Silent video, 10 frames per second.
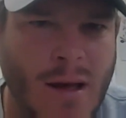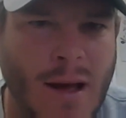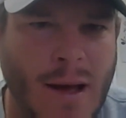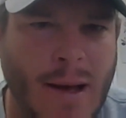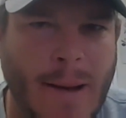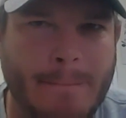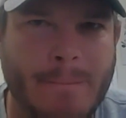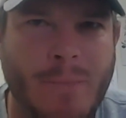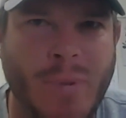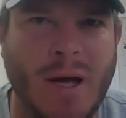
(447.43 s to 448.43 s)

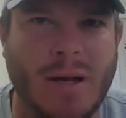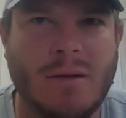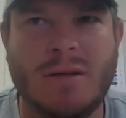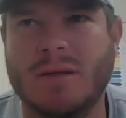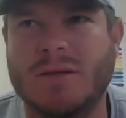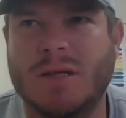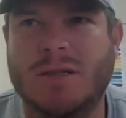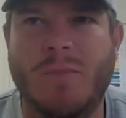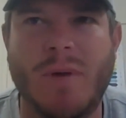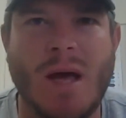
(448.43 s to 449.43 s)
Um, but to, to,
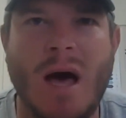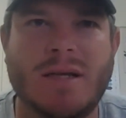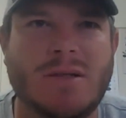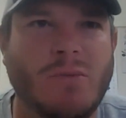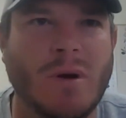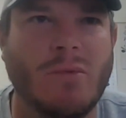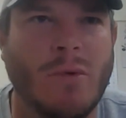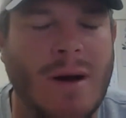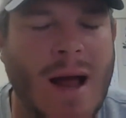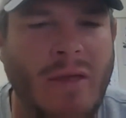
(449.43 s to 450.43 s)
to be honest, we're
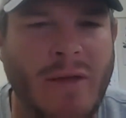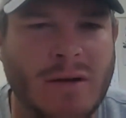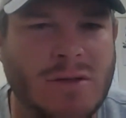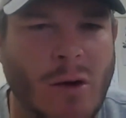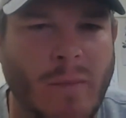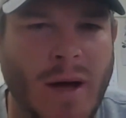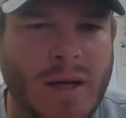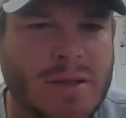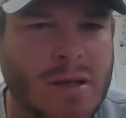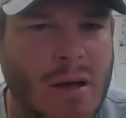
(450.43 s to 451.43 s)
we're out there so
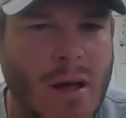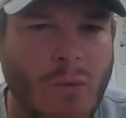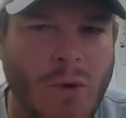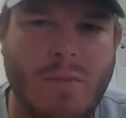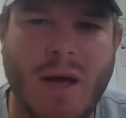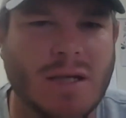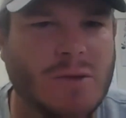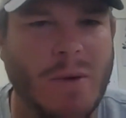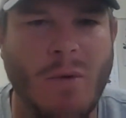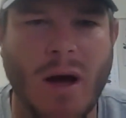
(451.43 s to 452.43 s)
much, we may
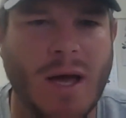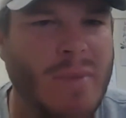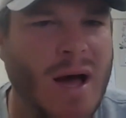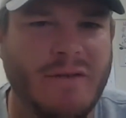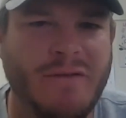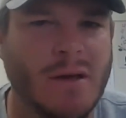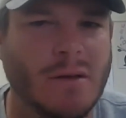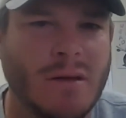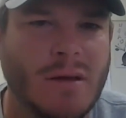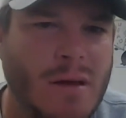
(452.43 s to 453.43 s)
just be walking by a field.